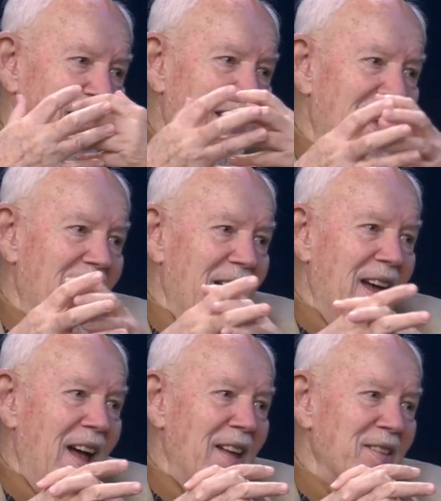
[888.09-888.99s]
Uh-huh.
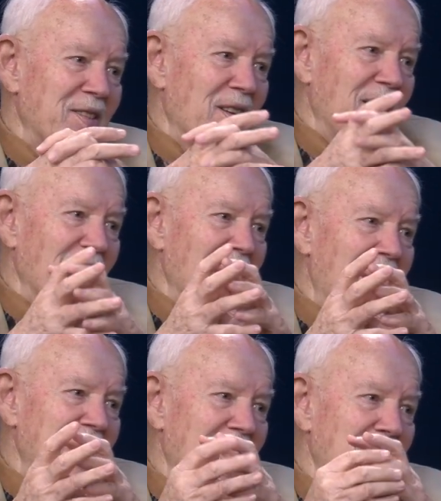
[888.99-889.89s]
And so a lot
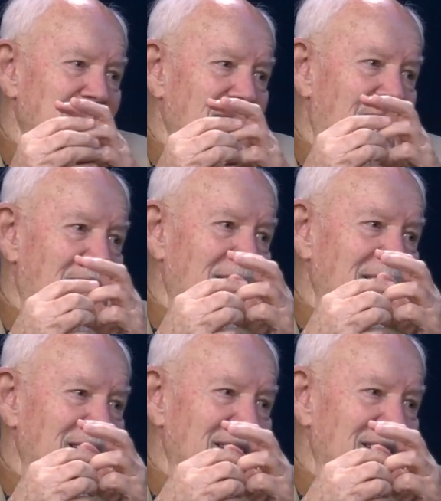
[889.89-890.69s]
of times Larry,